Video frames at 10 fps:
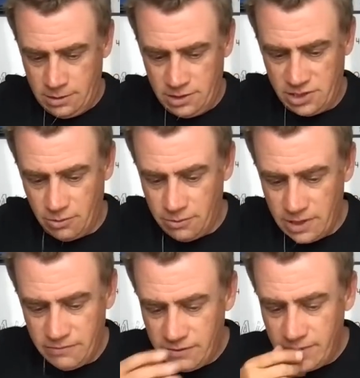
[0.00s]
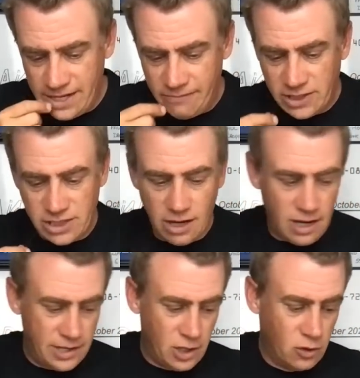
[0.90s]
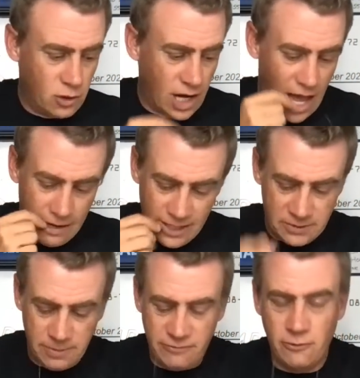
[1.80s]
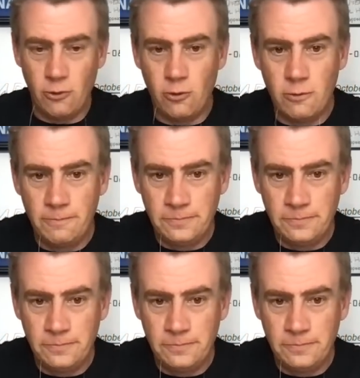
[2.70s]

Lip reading: So if you've never tied a hook like this before,